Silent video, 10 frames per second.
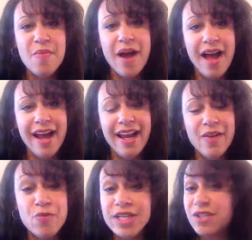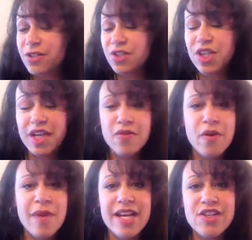by researching
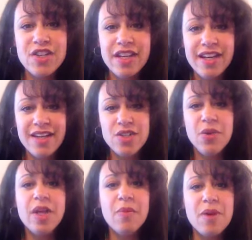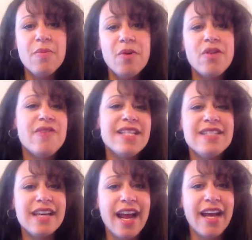information, and doing a bit more
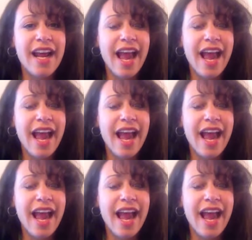investigating.